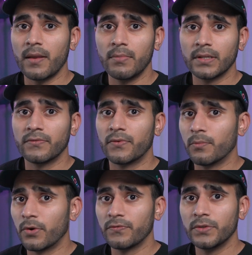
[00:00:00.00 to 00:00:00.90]
button for
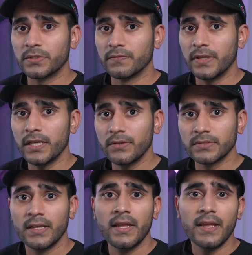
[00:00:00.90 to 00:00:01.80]
more future videos,
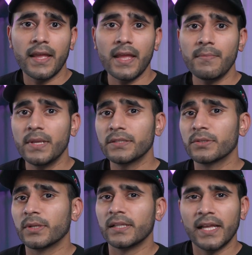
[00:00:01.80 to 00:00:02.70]
and make sure
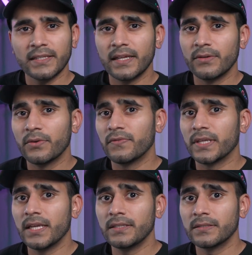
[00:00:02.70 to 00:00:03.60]
to clang that
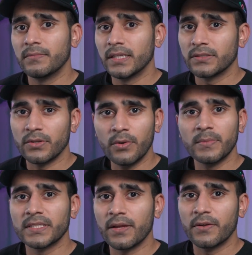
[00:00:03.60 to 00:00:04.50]
notification bell so you don't
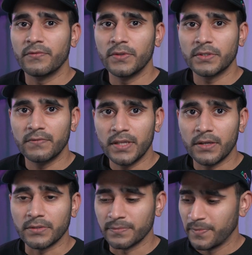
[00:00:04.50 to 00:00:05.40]
miss out on future
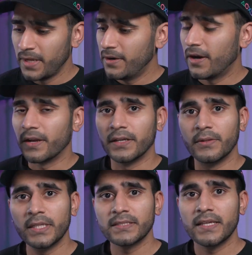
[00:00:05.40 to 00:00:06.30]
videos. Alright, now
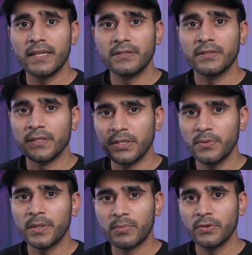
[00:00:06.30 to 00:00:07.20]
let's get into the new
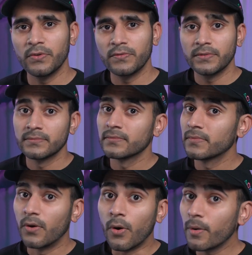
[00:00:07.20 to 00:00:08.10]
and improved,
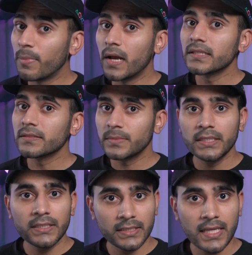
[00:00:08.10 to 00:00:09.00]
or possibly
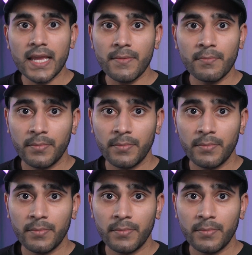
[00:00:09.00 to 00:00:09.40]
the same,